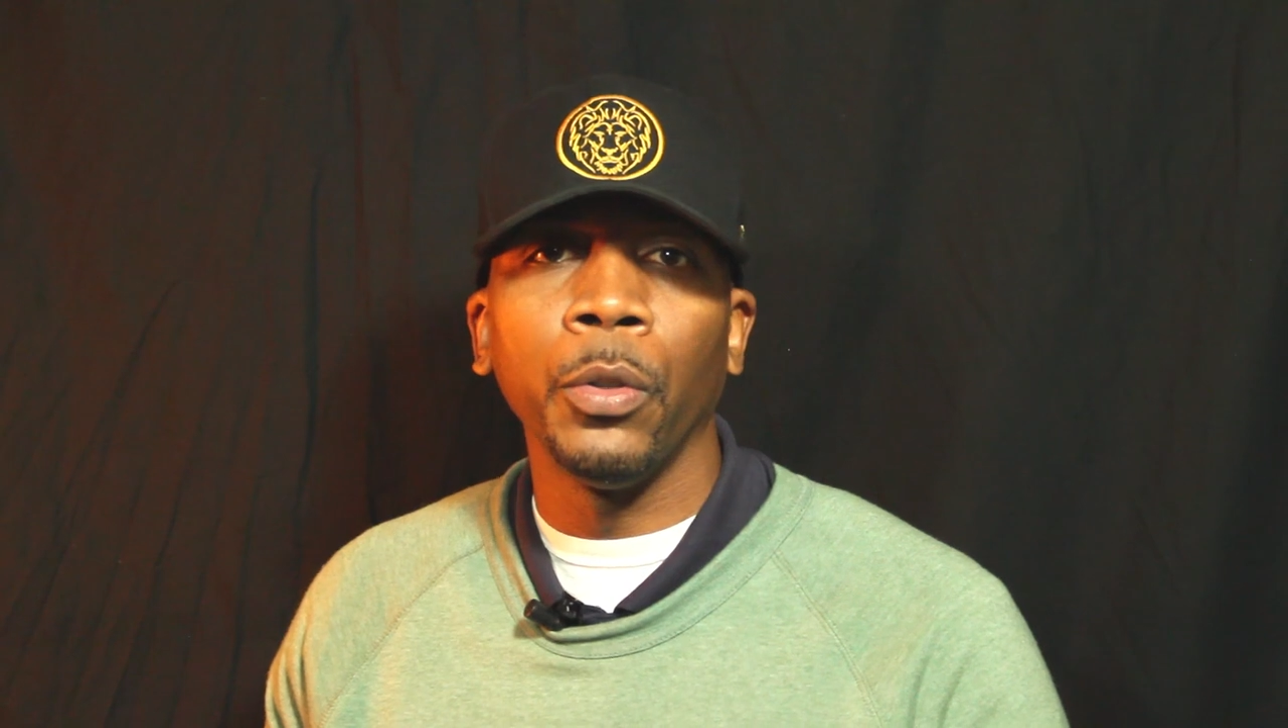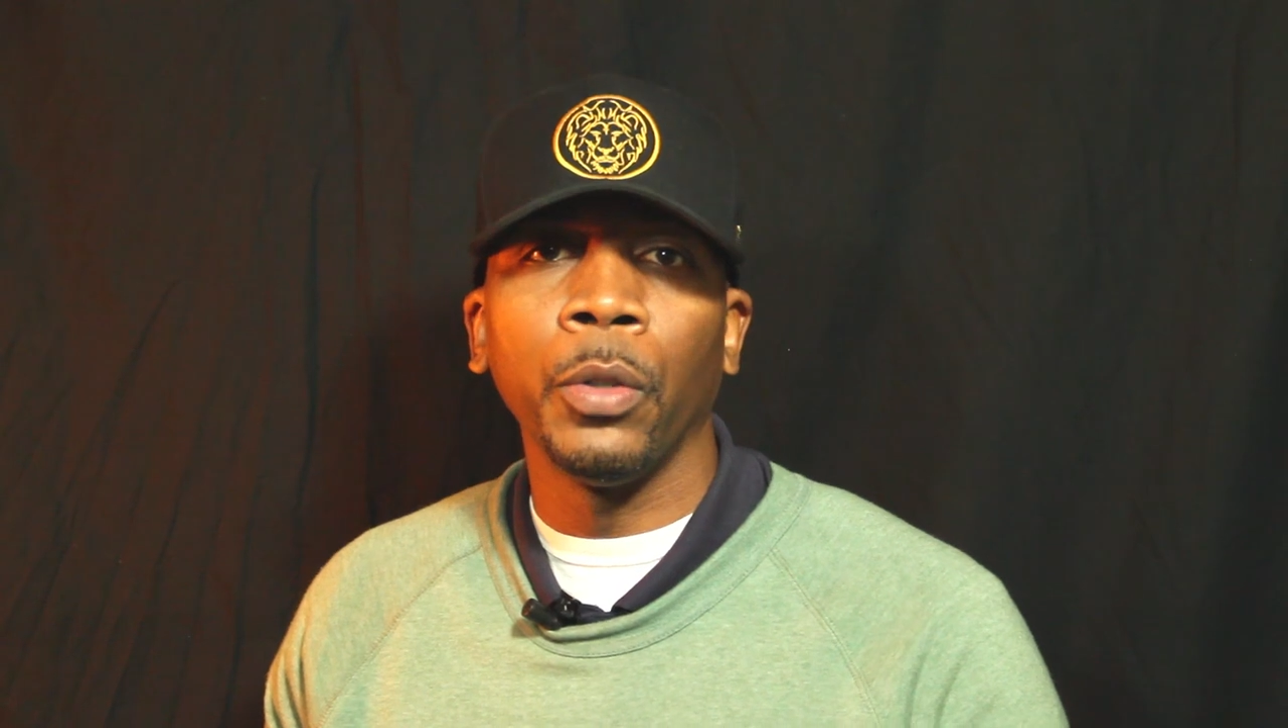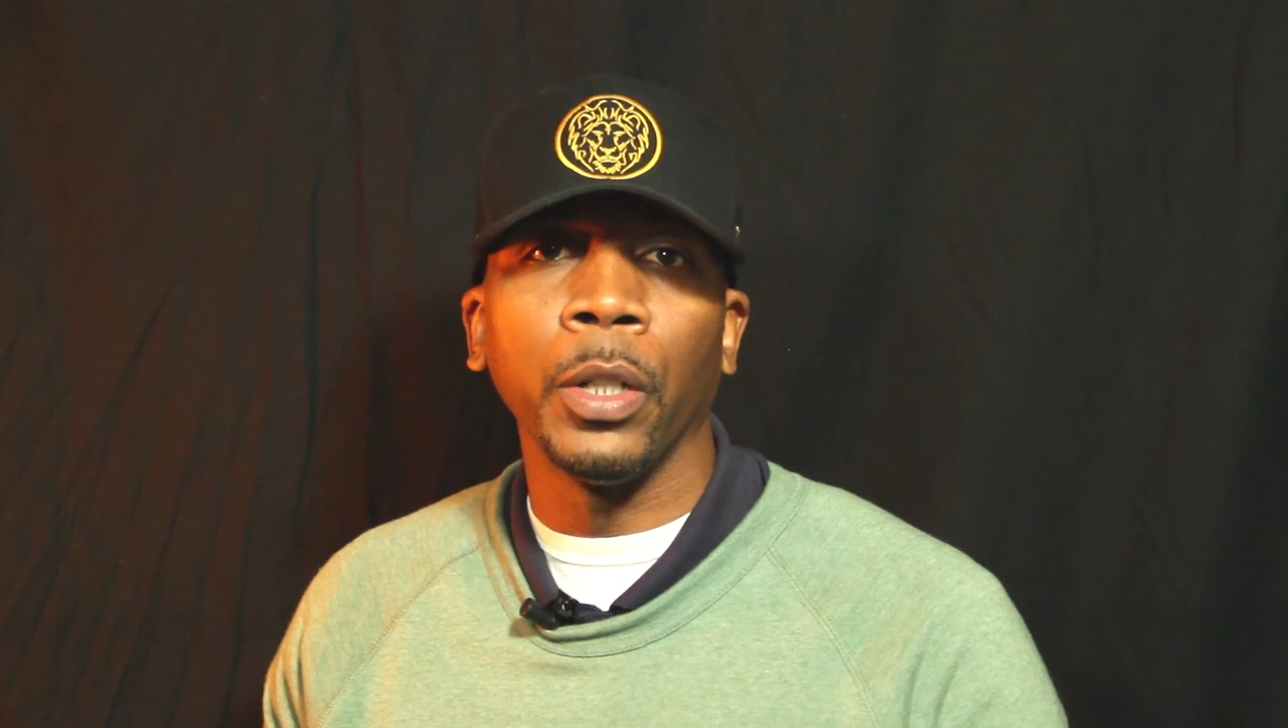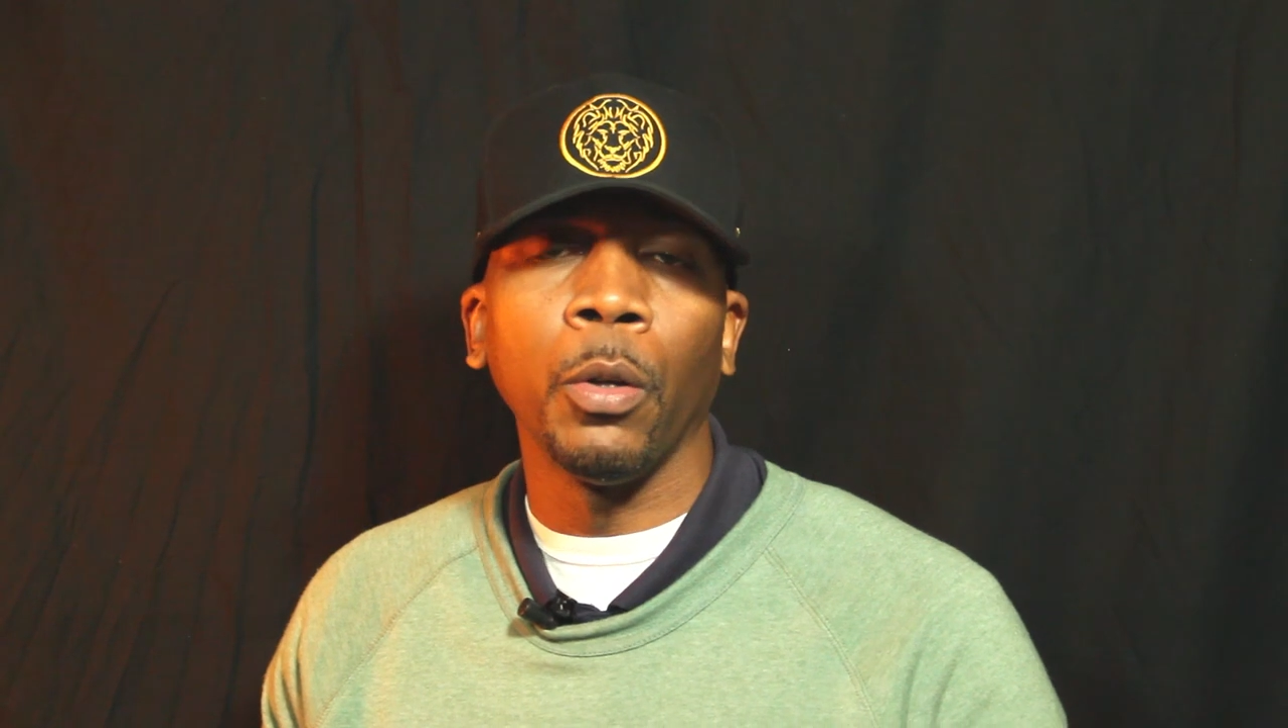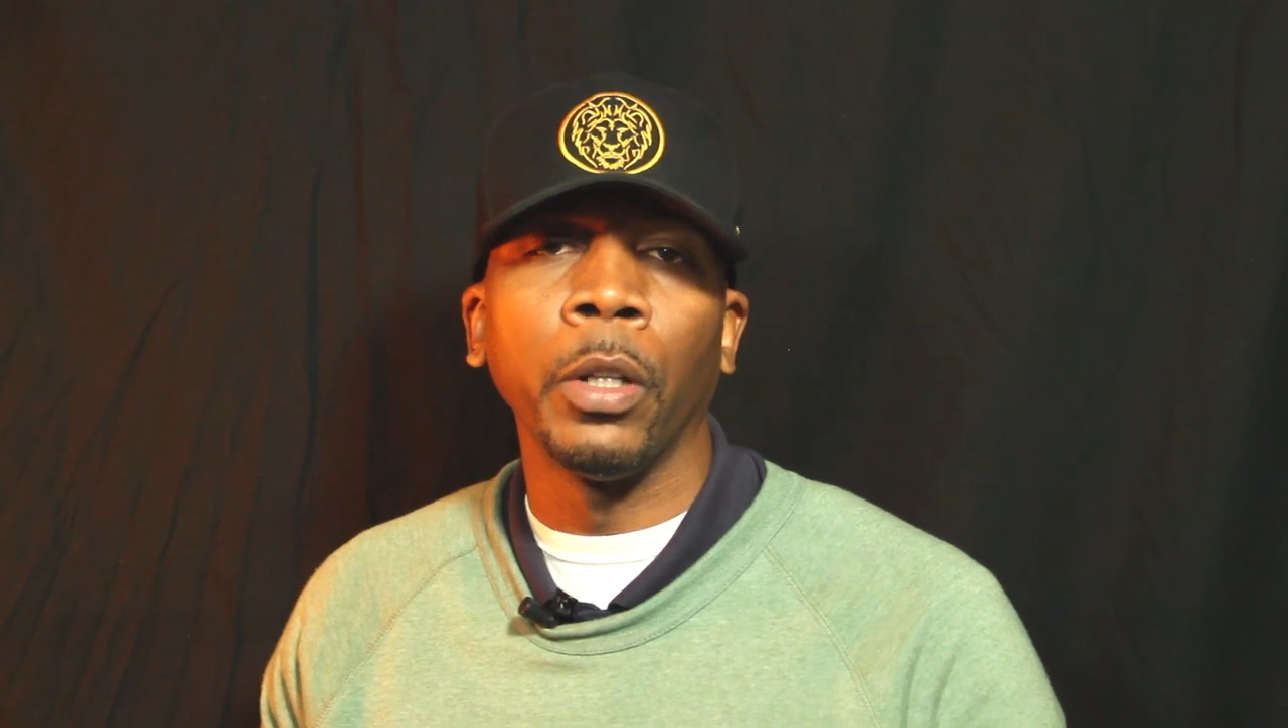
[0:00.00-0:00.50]
you
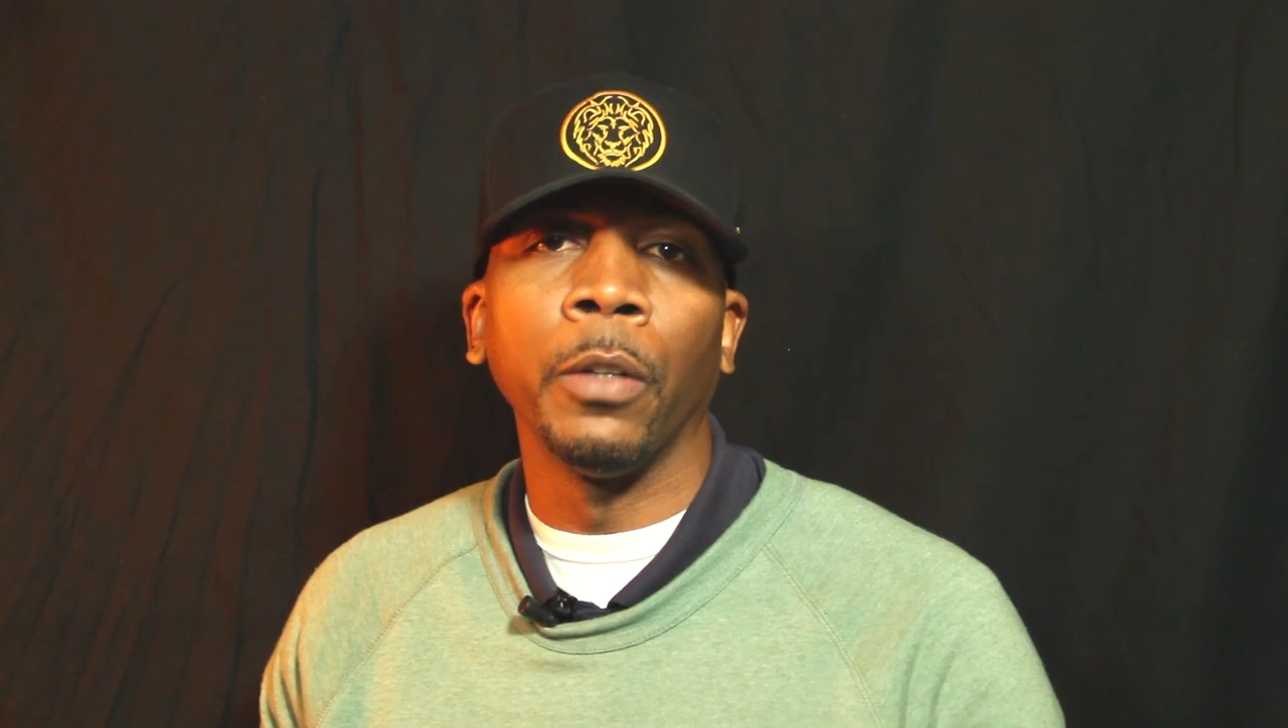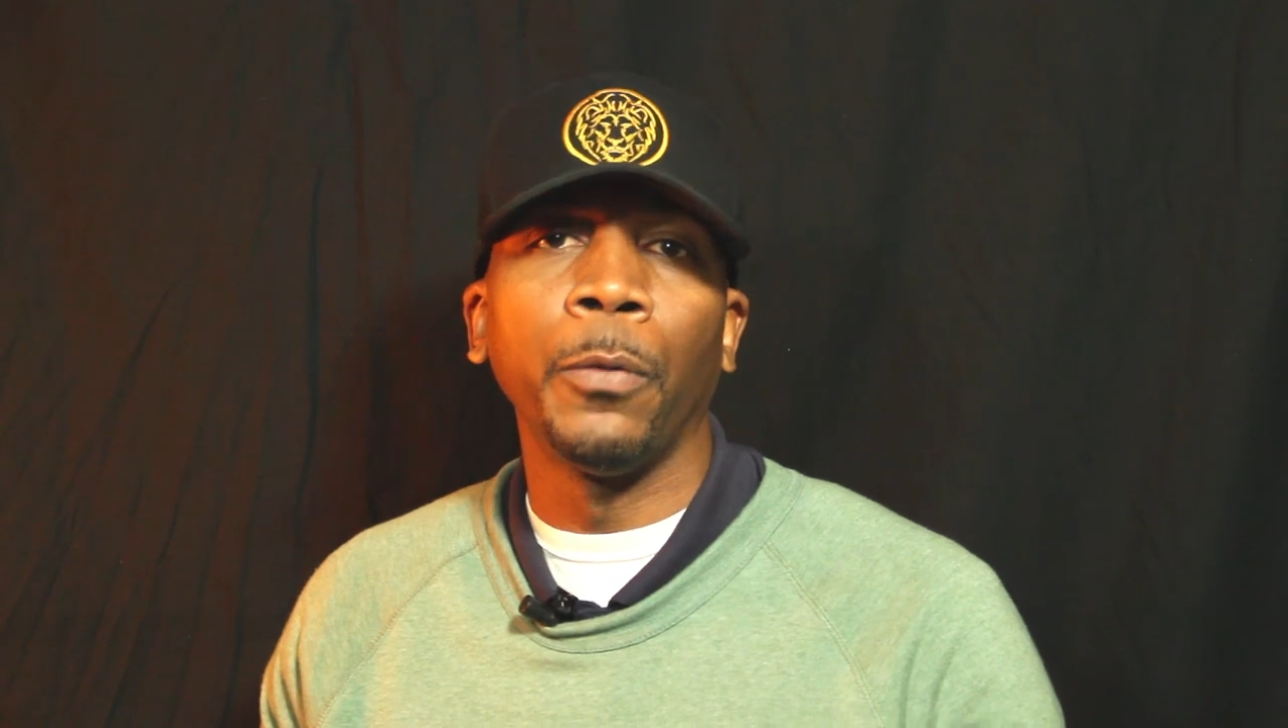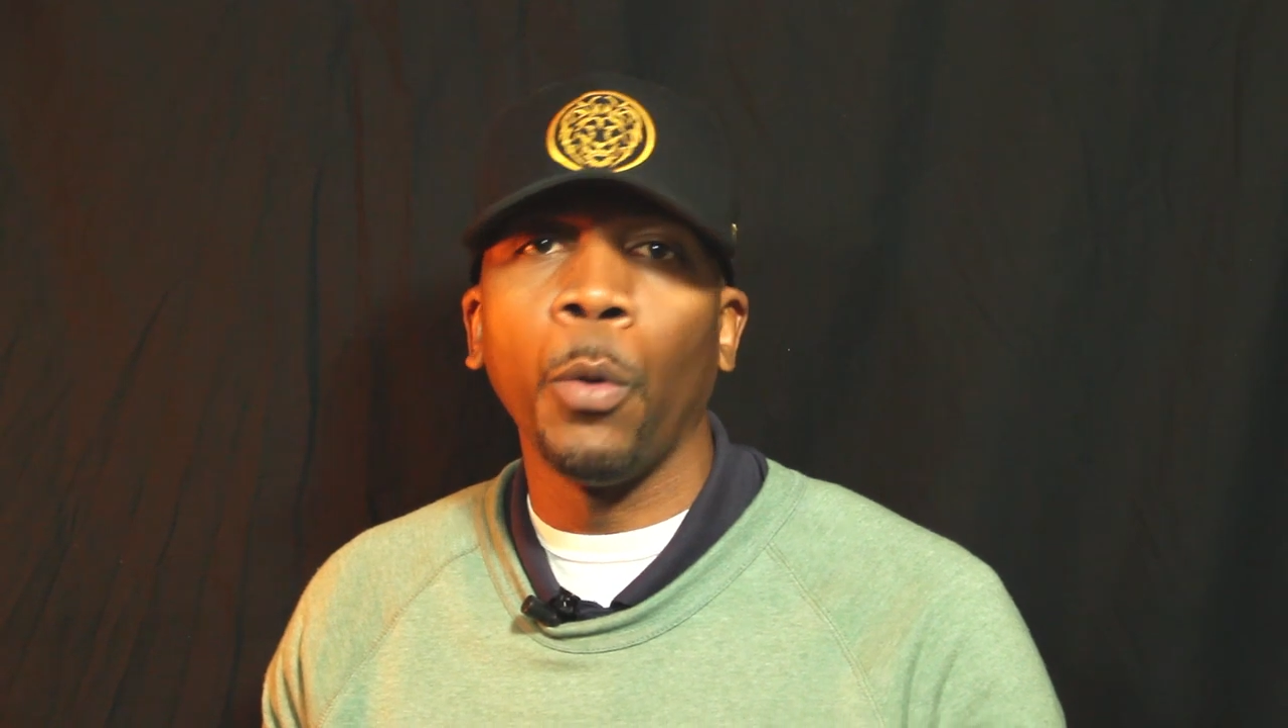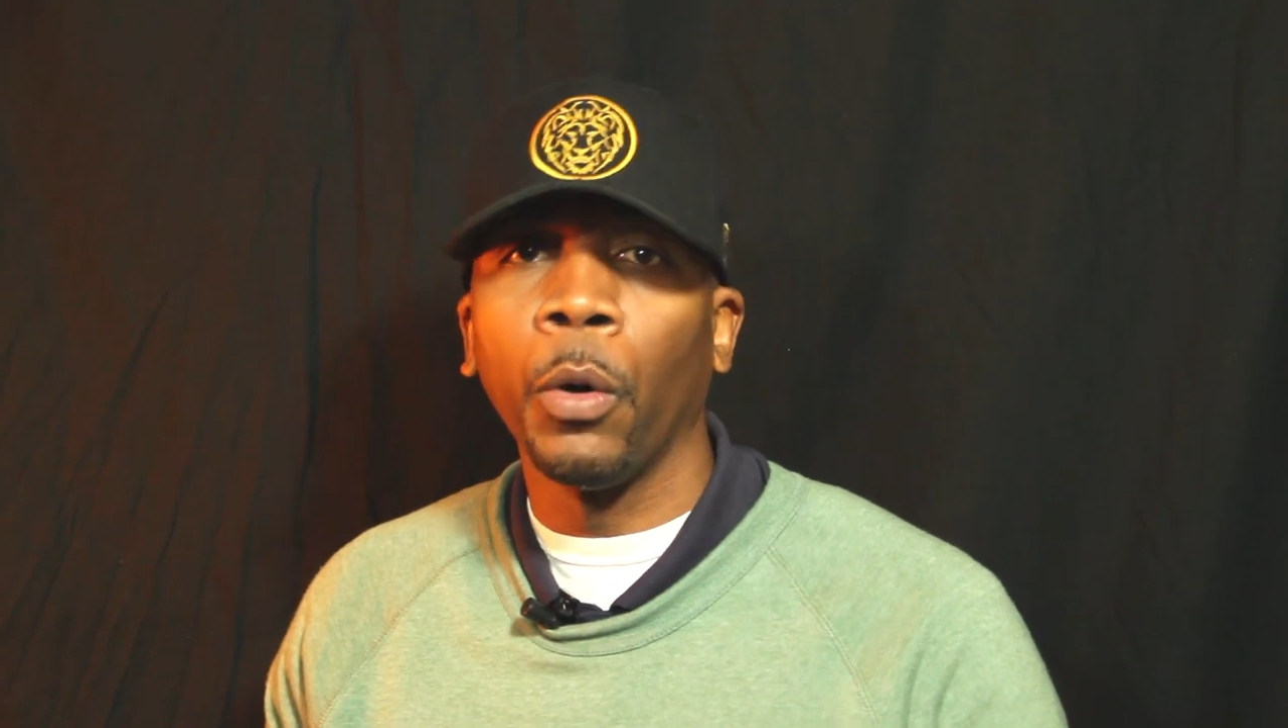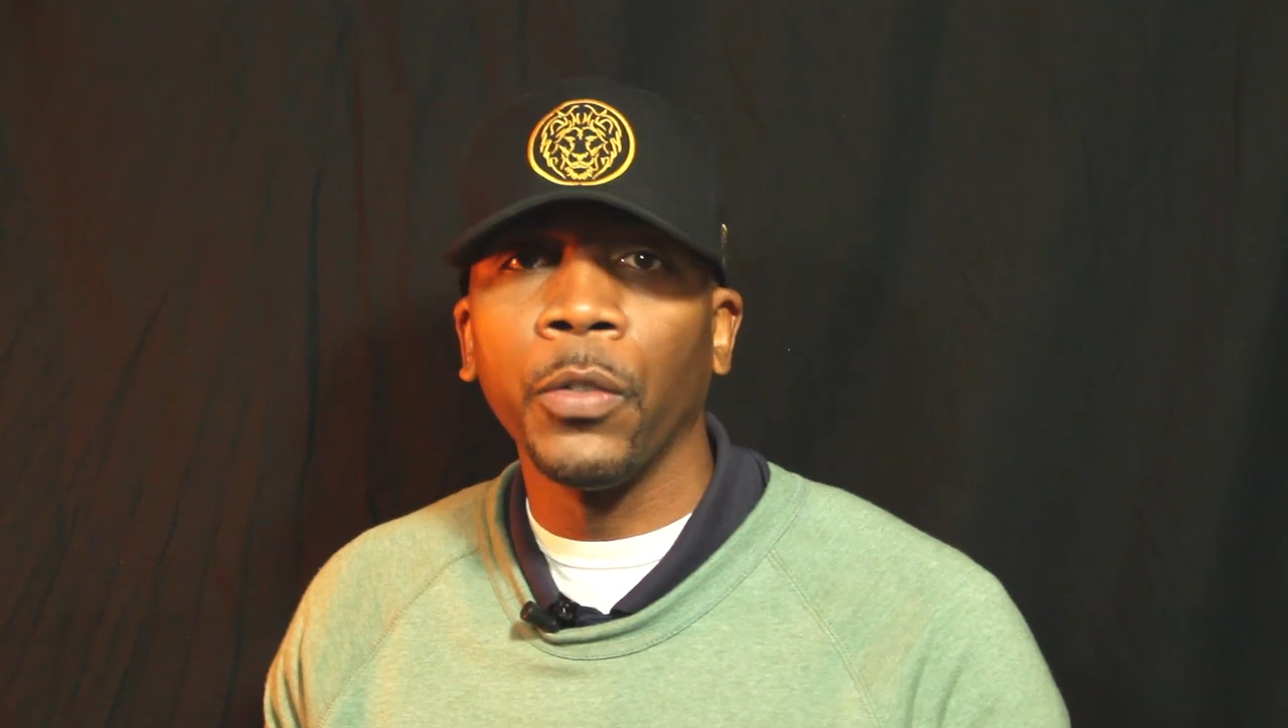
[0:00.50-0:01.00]
can only afford